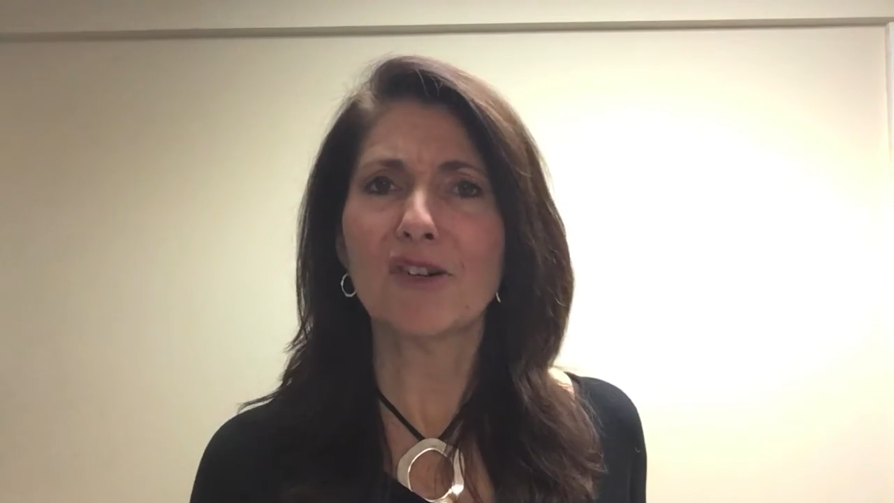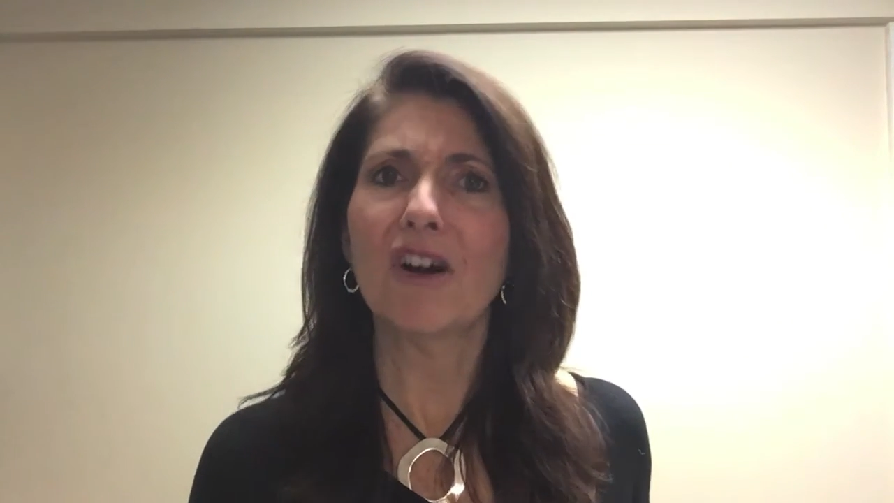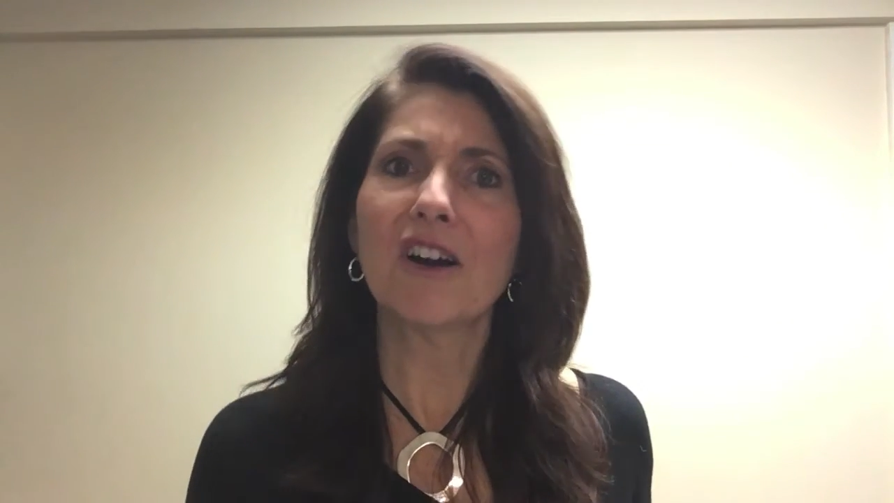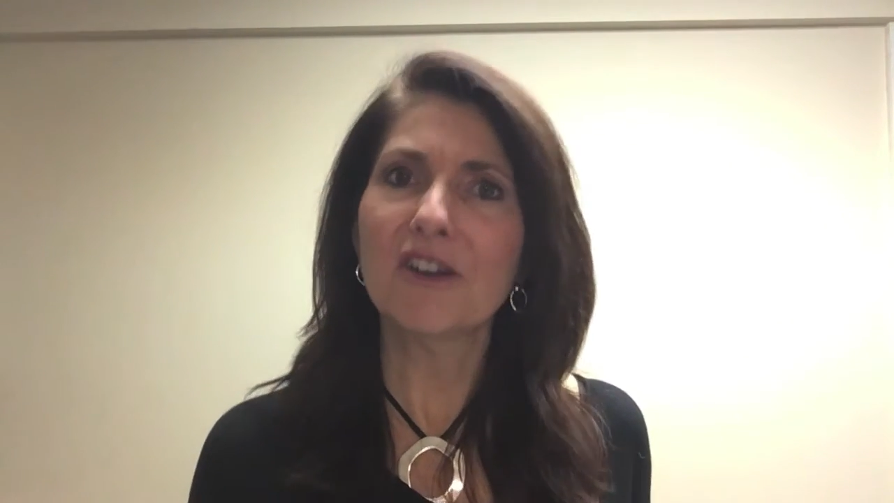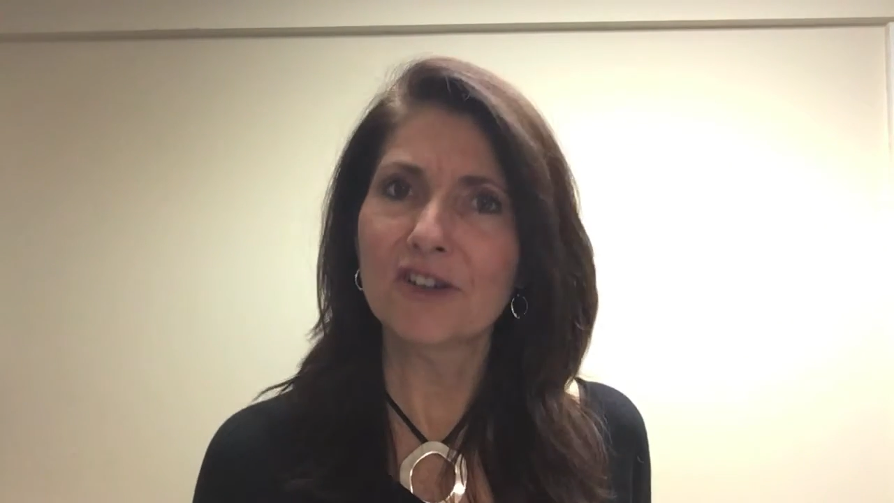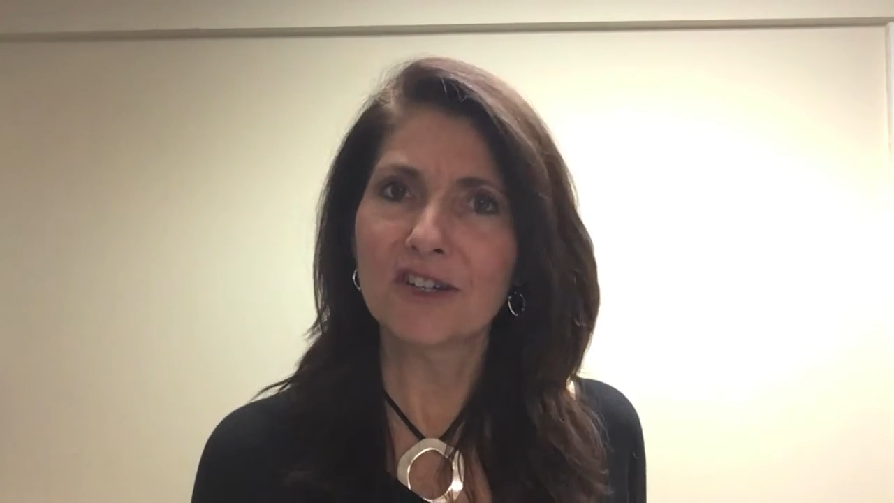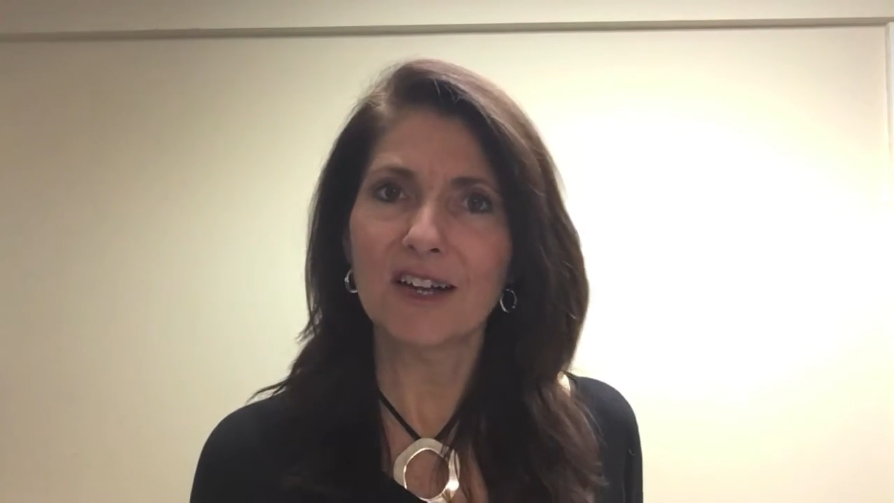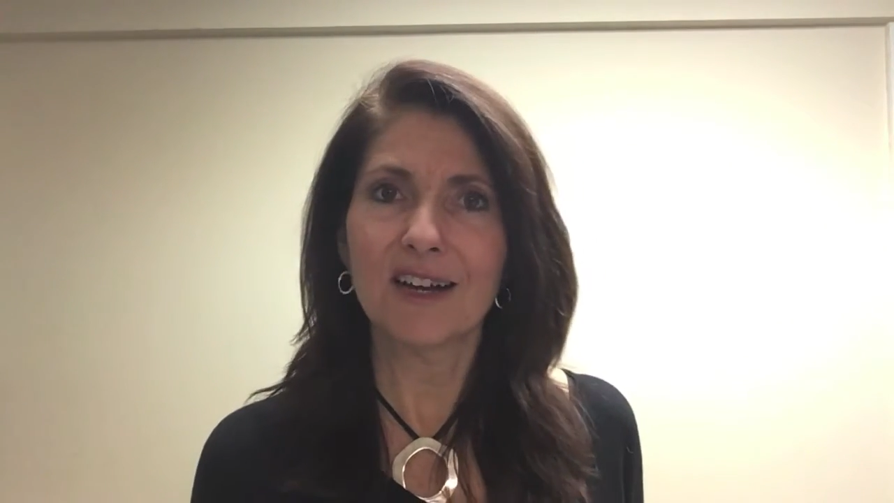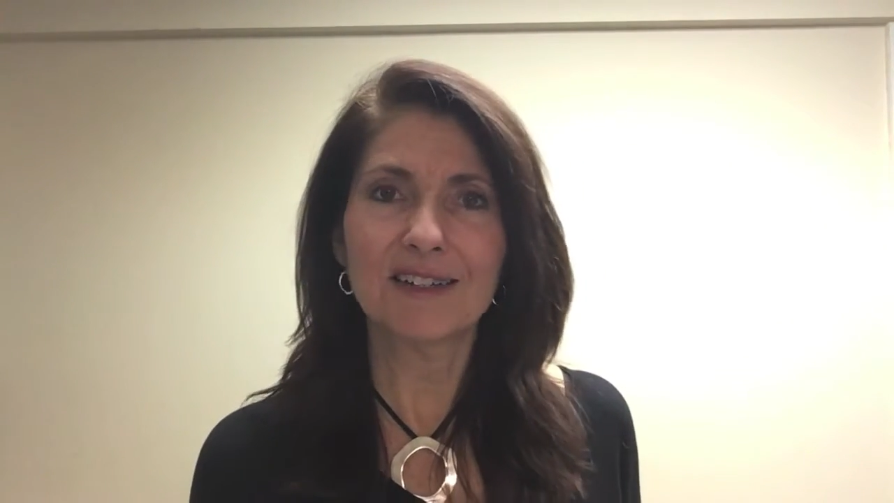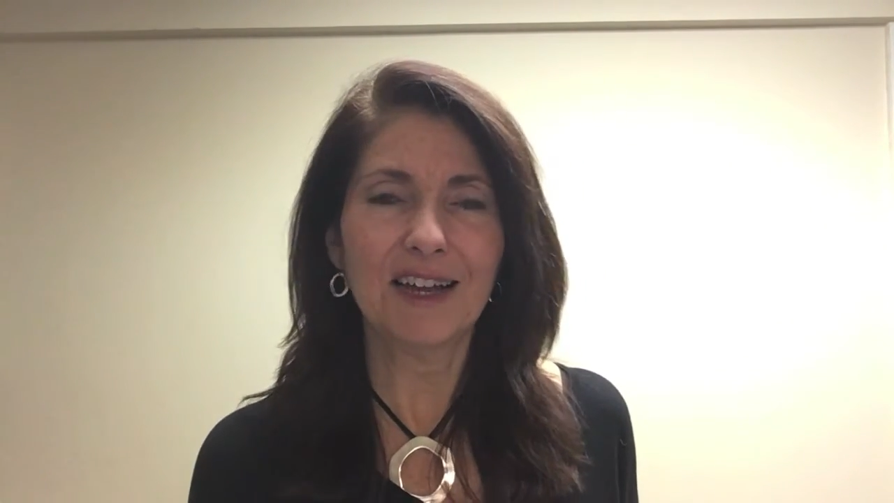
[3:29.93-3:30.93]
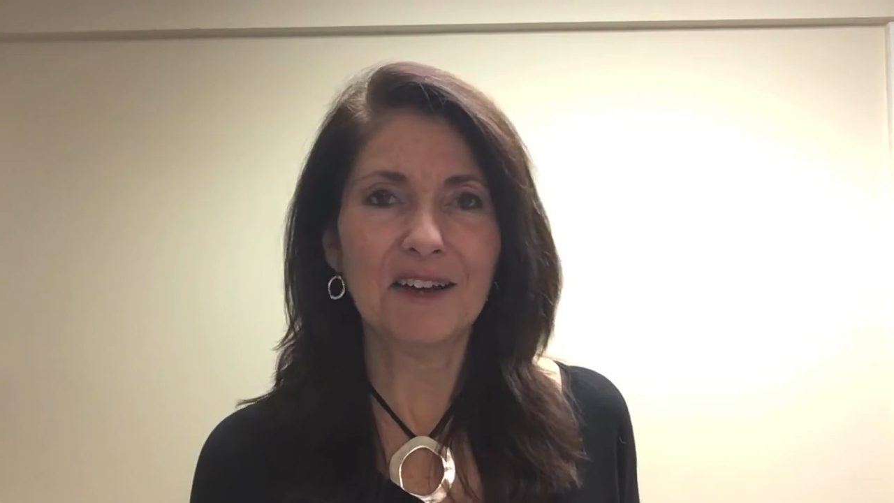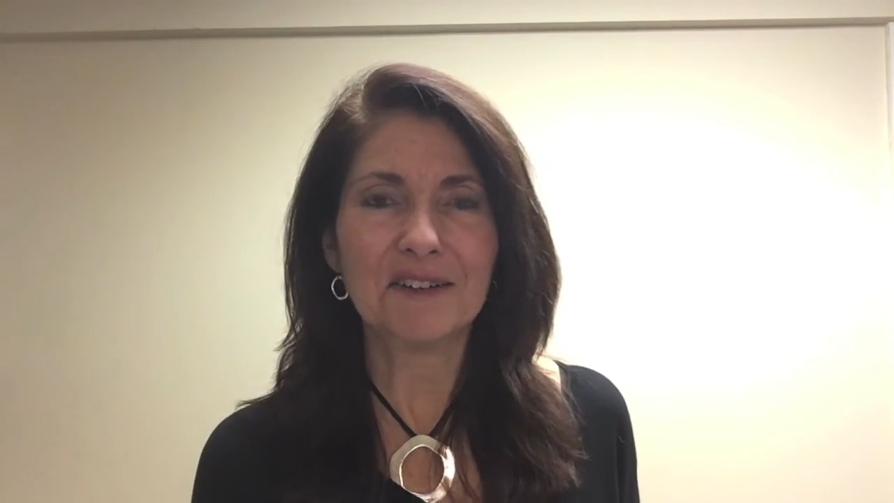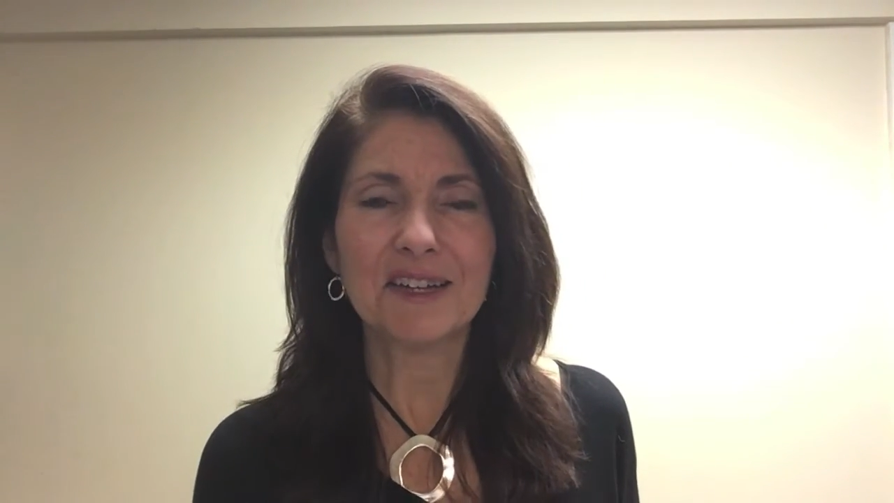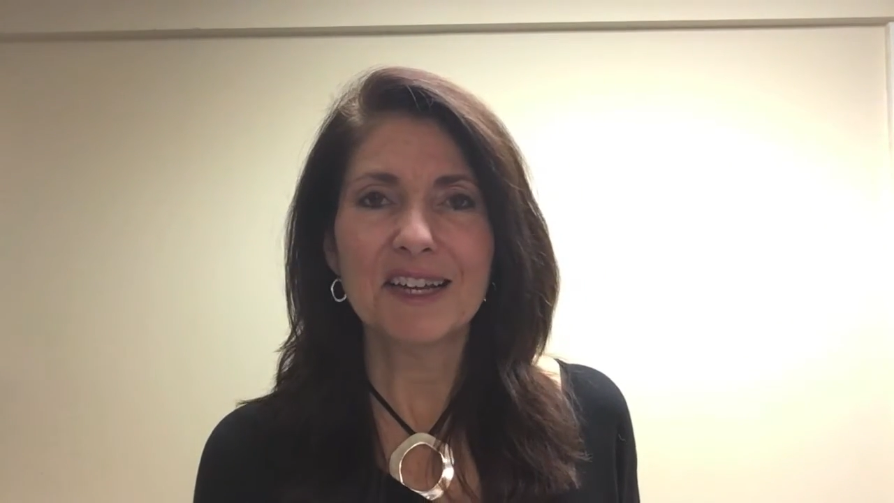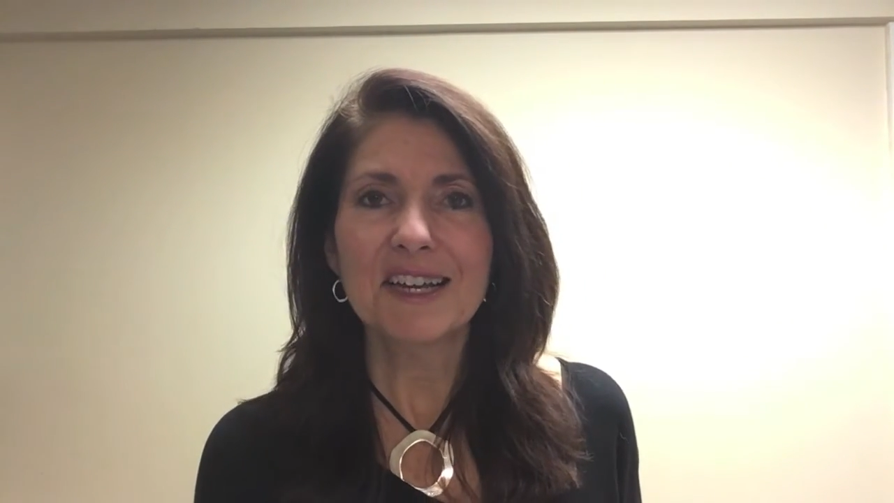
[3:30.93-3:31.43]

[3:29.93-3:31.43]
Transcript: are harder to knock down.